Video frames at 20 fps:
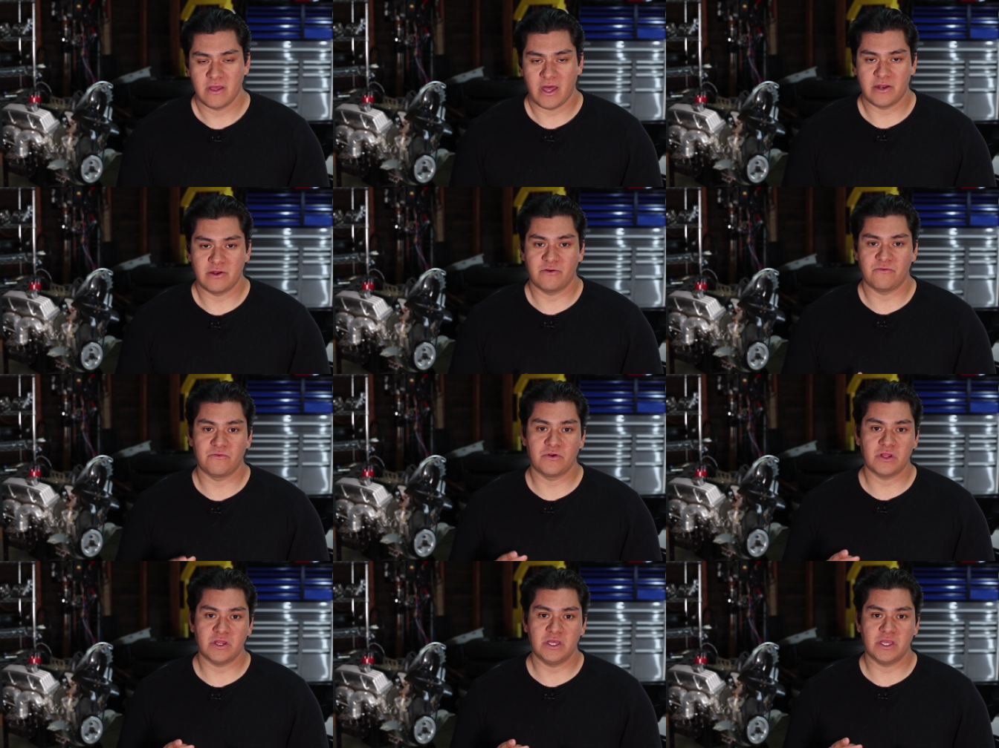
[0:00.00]
And
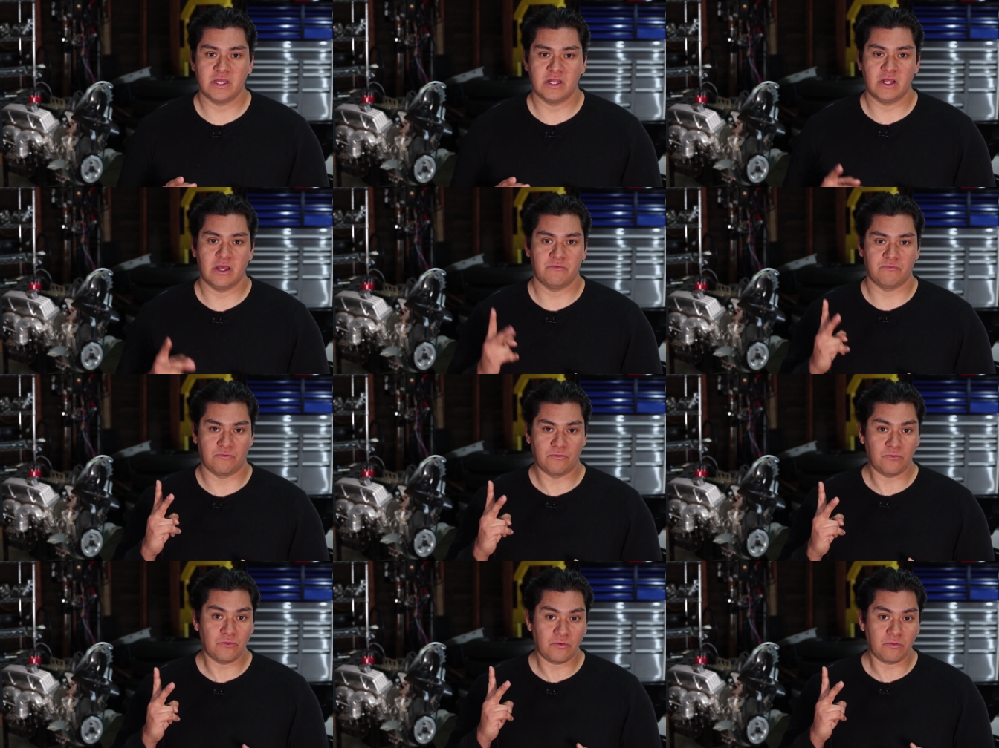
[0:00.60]
you're really going
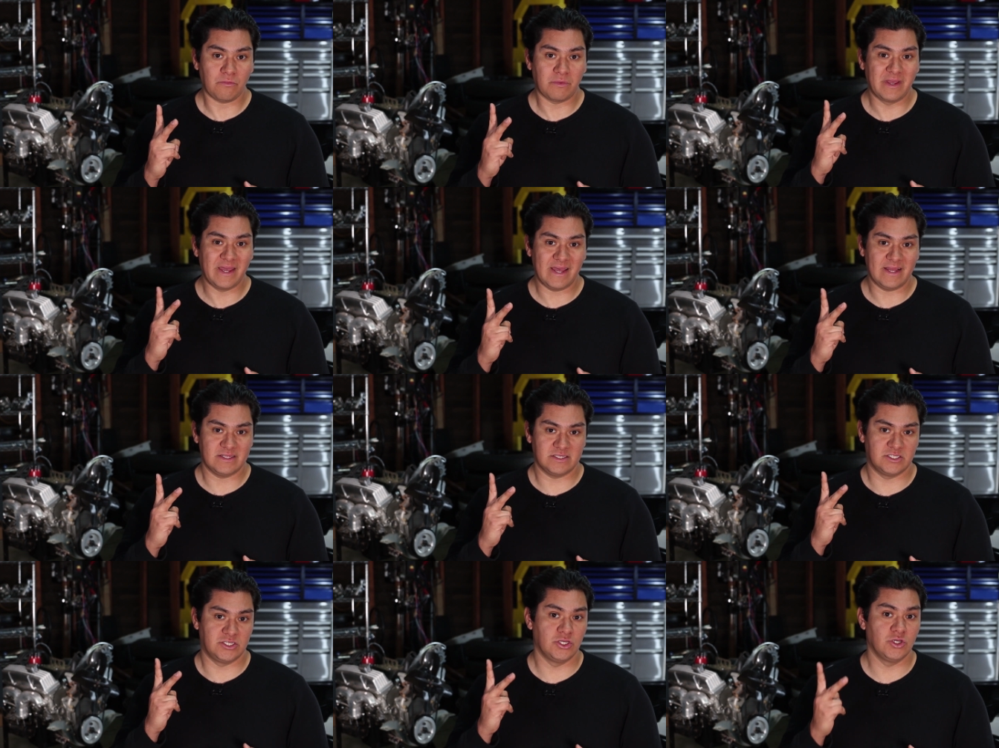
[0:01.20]
to
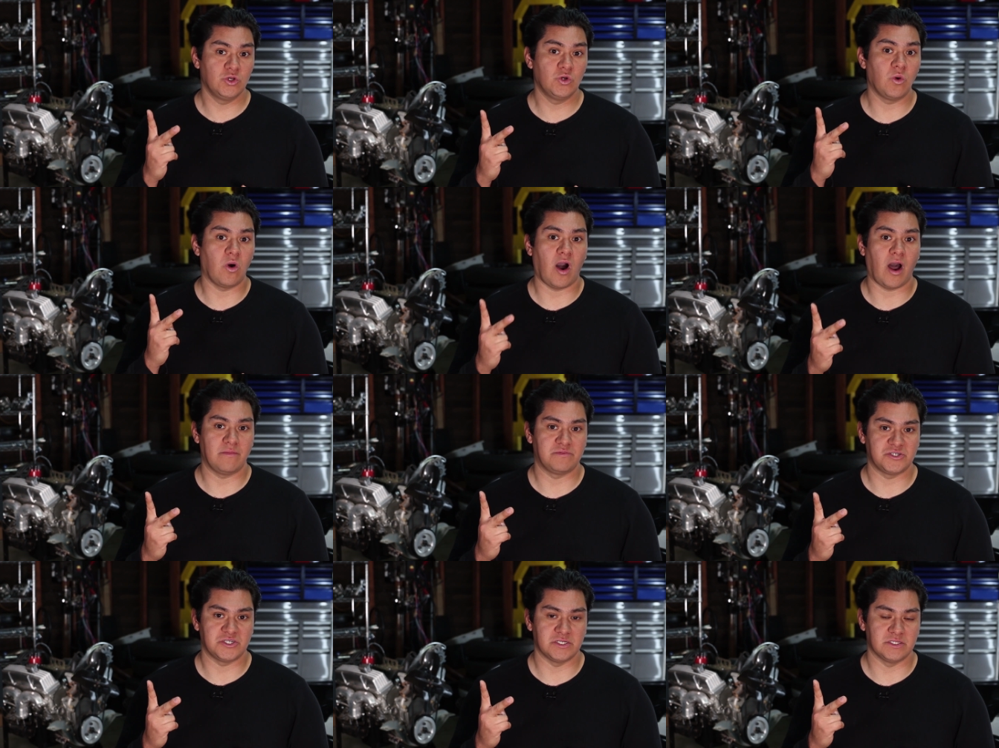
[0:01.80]
get two
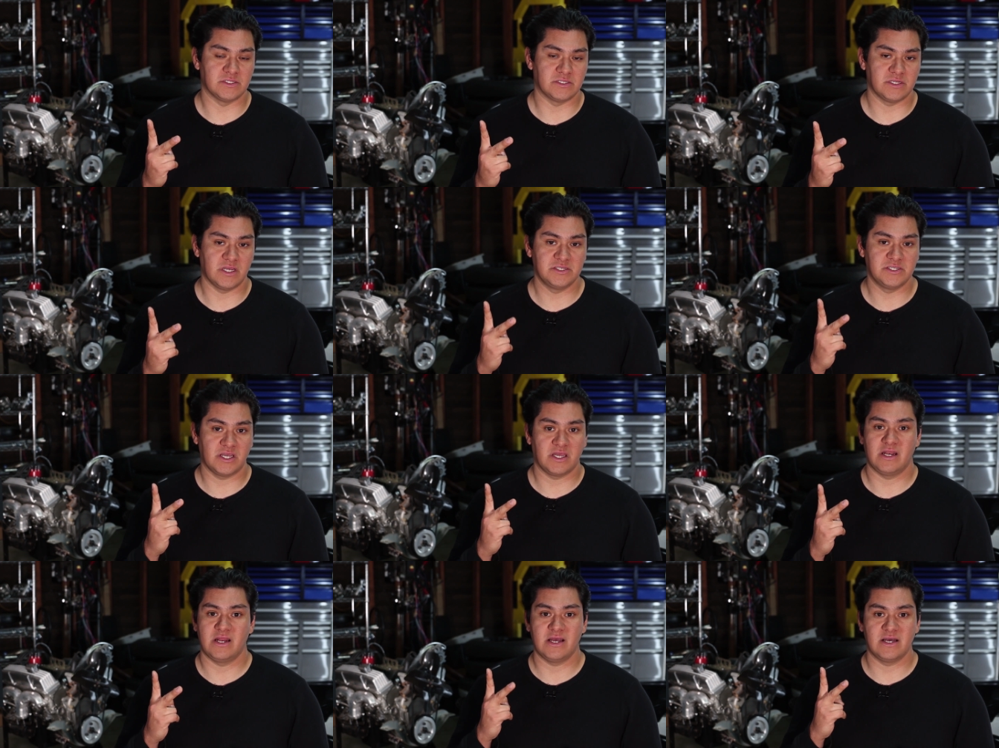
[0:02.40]
options.
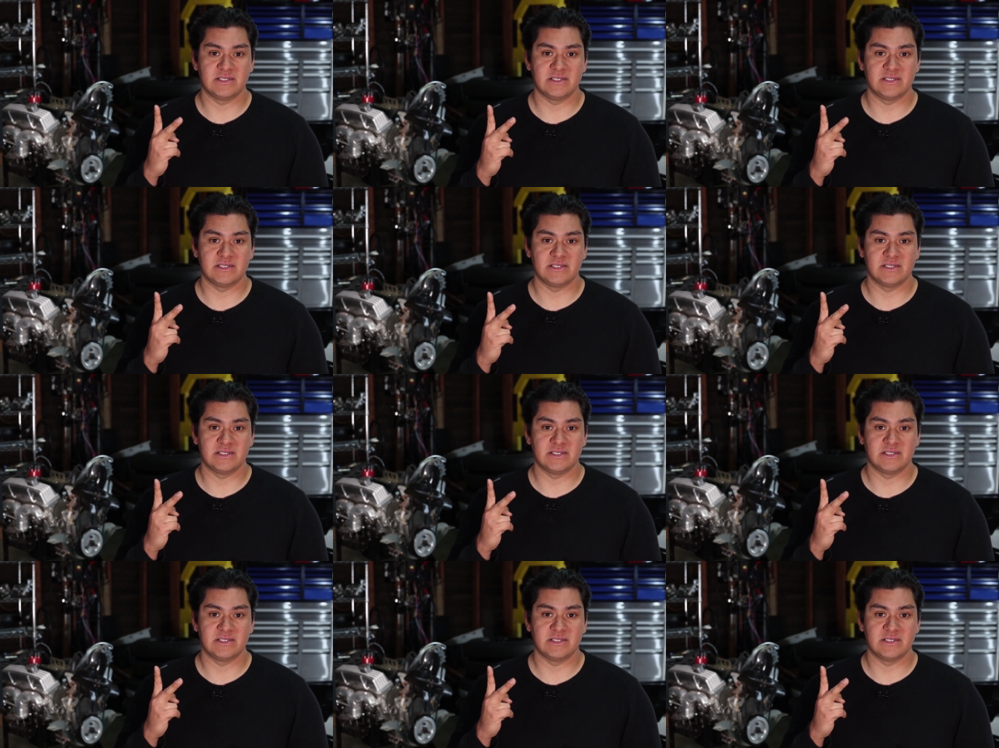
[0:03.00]
Is it going